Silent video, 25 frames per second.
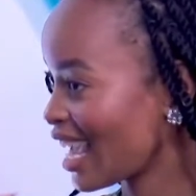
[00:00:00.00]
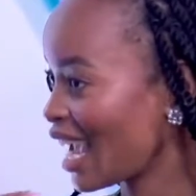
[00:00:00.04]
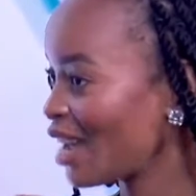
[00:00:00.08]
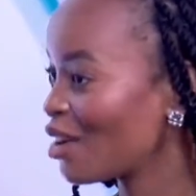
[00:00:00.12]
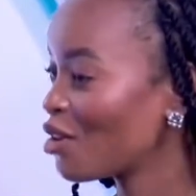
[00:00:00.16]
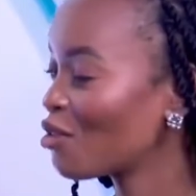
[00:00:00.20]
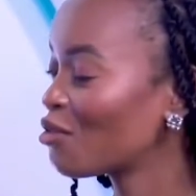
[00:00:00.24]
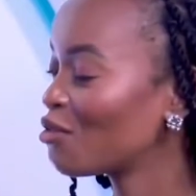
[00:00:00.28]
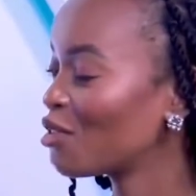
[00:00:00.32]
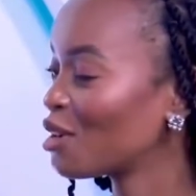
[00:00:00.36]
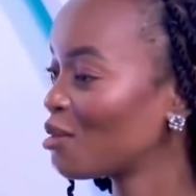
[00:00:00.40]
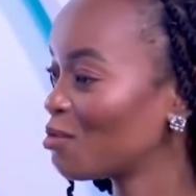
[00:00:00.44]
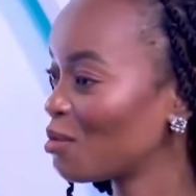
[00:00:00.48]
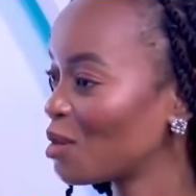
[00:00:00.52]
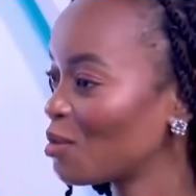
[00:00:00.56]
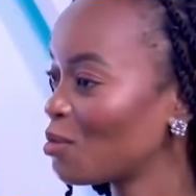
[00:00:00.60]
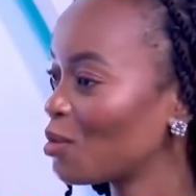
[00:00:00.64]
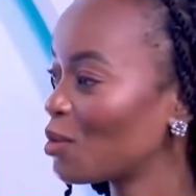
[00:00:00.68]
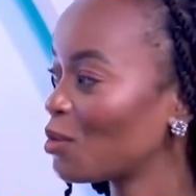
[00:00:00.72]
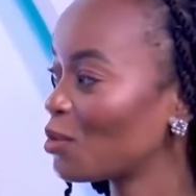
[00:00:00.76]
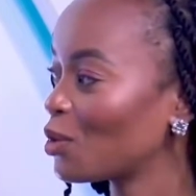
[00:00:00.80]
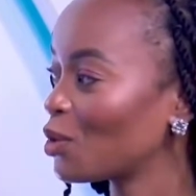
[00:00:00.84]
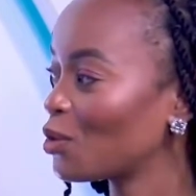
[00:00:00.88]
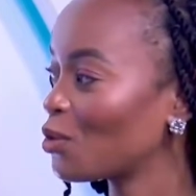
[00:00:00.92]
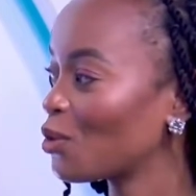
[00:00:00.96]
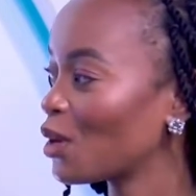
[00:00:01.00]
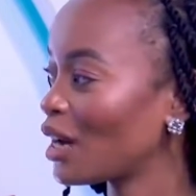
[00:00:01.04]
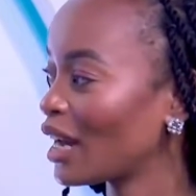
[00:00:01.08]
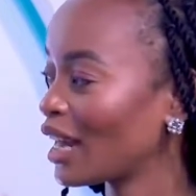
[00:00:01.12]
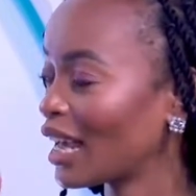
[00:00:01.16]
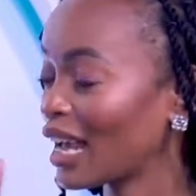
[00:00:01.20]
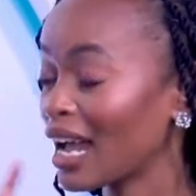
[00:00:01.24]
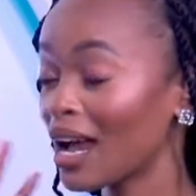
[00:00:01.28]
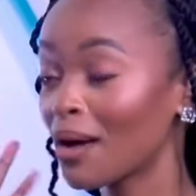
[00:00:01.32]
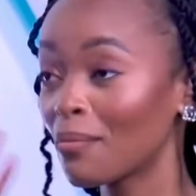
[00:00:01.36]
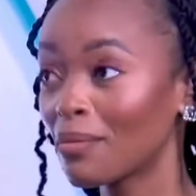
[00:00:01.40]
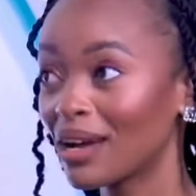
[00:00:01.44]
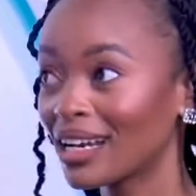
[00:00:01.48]
I know very many people who are
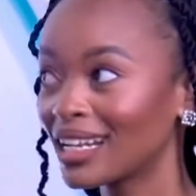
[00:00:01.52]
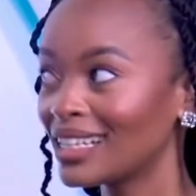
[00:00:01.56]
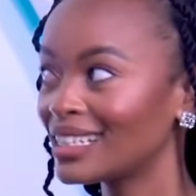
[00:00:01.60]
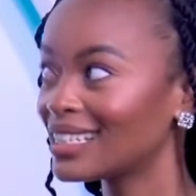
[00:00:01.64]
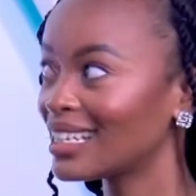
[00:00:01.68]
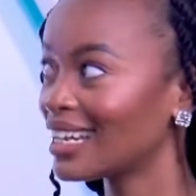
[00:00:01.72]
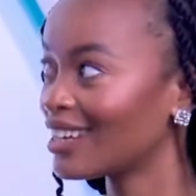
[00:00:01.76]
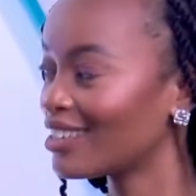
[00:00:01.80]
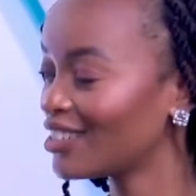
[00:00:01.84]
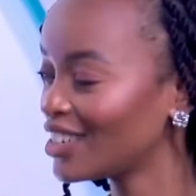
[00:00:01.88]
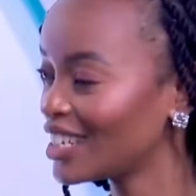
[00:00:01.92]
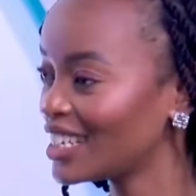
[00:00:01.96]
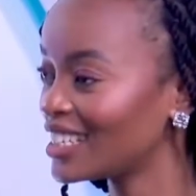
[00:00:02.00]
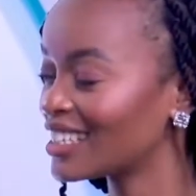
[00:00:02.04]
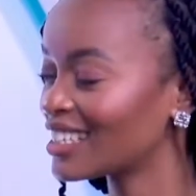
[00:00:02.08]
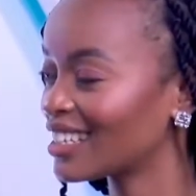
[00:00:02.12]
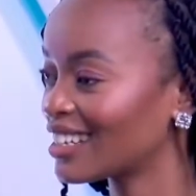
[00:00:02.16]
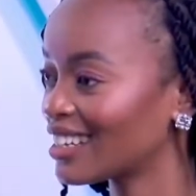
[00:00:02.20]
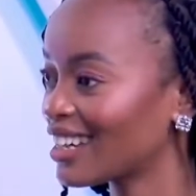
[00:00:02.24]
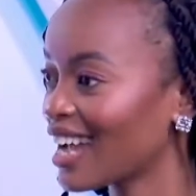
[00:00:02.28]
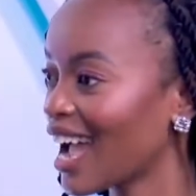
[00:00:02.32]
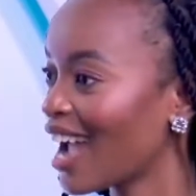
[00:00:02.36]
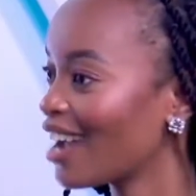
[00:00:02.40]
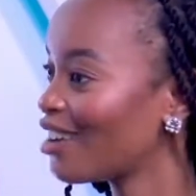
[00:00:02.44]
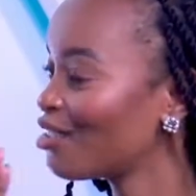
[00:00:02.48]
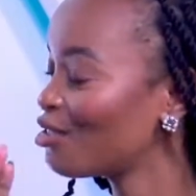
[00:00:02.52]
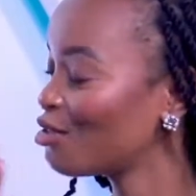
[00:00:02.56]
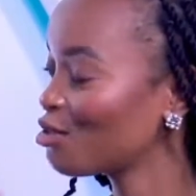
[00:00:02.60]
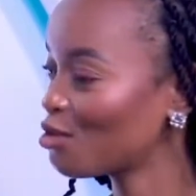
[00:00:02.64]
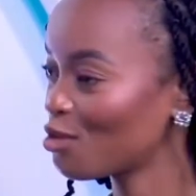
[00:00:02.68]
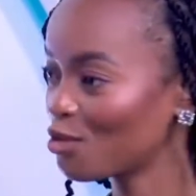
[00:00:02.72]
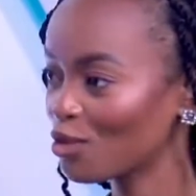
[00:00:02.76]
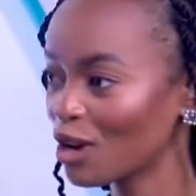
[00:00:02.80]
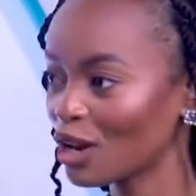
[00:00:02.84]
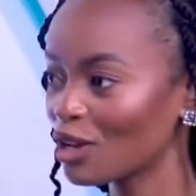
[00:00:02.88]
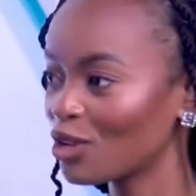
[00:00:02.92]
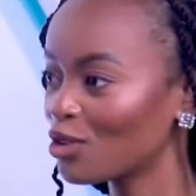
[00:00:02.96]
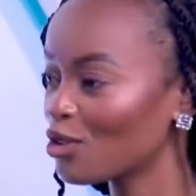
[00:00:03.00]
like, but it's a risk. I
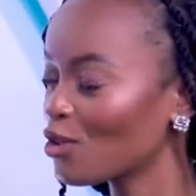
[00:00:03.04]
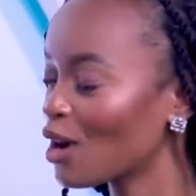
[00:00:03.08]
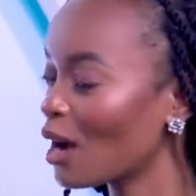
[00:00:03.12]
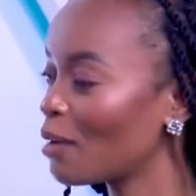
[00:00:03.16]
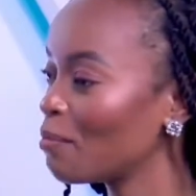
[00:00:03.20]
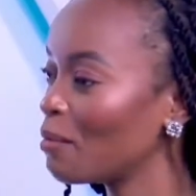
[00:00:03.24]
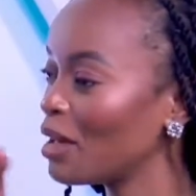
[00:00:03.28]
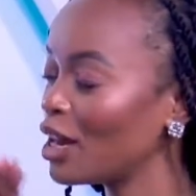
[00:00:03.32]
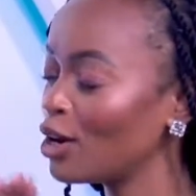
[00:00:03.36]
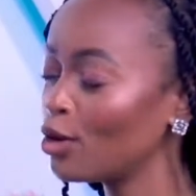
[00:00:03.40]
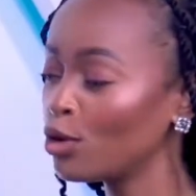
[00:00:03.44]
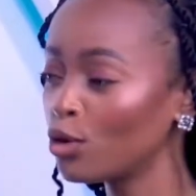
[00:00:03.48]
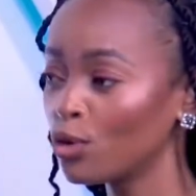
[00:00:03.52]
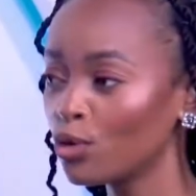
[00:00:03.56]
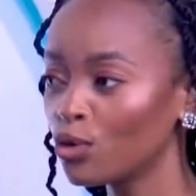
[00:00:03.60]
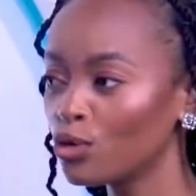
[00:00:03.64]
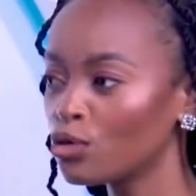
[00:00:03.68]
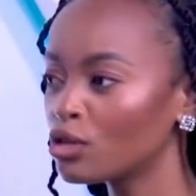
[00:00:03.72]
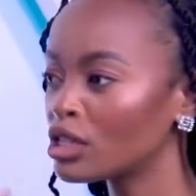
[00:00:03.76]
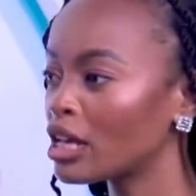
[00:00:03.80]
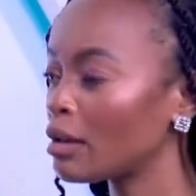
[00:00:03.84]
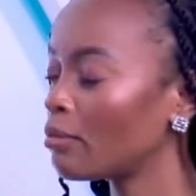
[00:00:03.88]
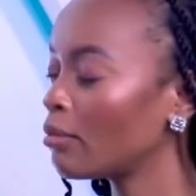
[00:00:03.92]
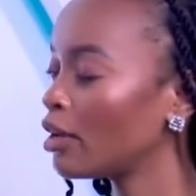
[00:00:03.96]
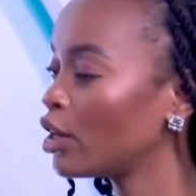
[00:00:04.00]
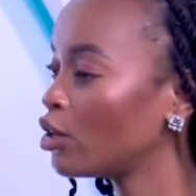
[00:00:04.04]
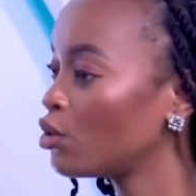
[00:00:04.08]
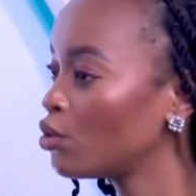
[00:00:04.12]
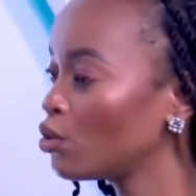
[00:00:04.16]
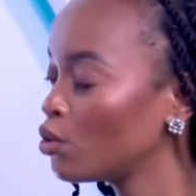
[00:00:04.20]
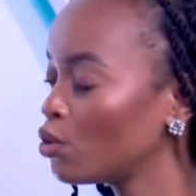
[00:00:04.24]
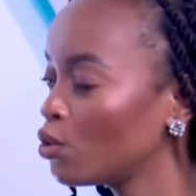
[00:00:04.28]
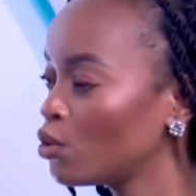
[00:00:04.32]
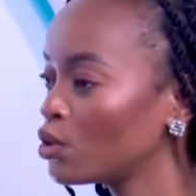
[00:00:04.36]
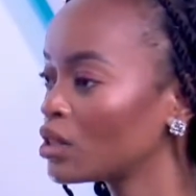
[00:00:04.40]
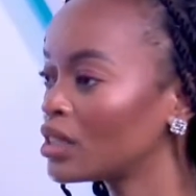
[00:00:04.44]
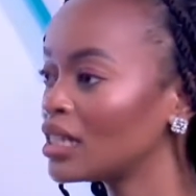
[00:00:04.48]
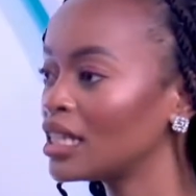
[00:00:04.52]
don't, I may lose, I may
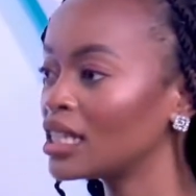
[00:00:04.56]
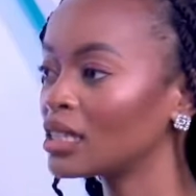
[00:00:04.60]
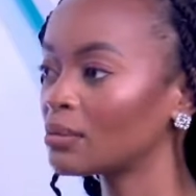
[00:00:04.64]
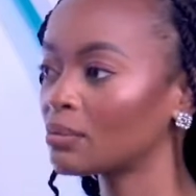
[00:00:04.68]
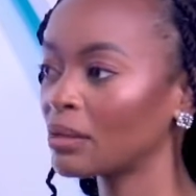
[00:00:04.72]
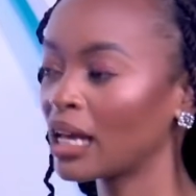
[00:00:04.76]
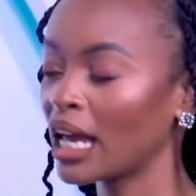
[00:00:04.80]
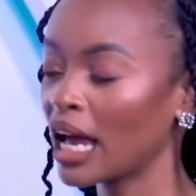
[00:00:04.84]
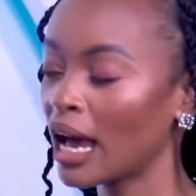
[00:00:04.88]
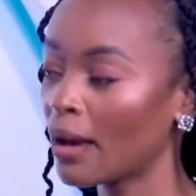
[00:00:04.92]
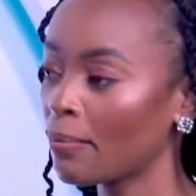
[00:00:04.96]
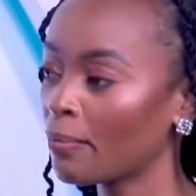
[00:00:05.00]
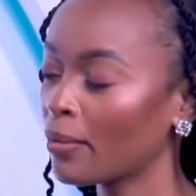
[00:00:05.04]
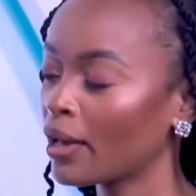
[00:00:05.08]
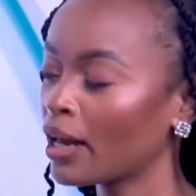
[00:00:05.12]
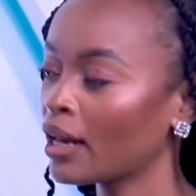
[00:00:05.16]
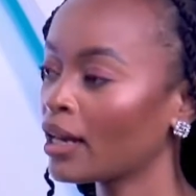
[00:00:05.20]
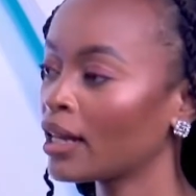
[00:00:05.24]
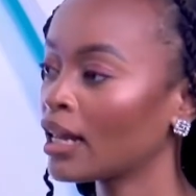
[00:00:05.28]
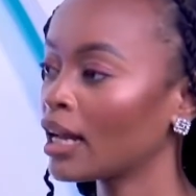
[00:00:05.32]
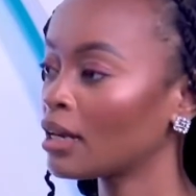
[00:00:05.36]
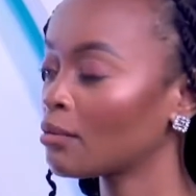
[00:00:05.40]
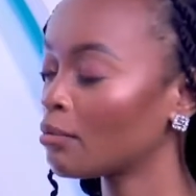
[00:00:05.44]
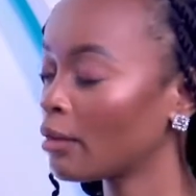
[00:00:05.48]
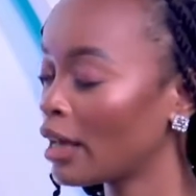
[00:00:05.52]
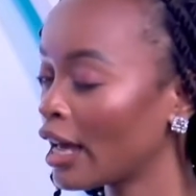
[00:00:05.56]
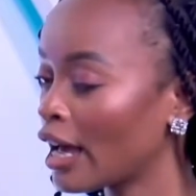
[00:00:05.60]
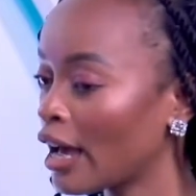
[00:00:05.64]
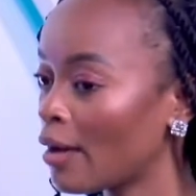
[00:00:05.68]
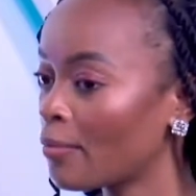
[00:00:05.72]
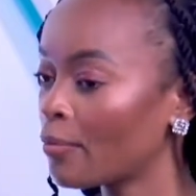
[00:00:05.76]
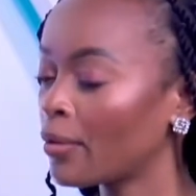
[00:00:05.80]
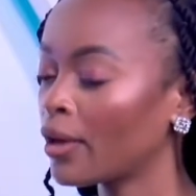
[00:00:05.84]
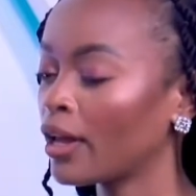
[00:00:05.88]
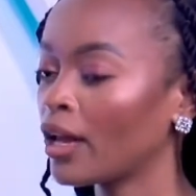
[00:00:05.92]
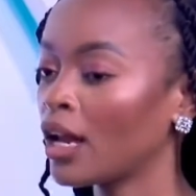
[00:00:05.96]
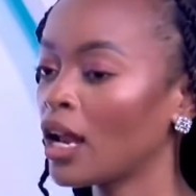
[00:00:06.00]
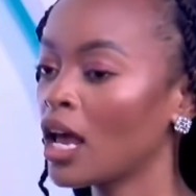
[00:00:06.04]
do, this may happen, that may
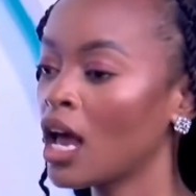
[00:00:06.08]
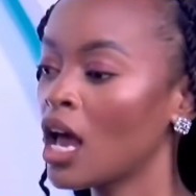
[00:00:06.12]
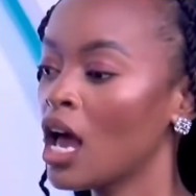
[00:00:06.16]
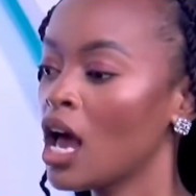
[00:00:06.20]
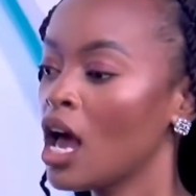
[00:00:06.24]
happen.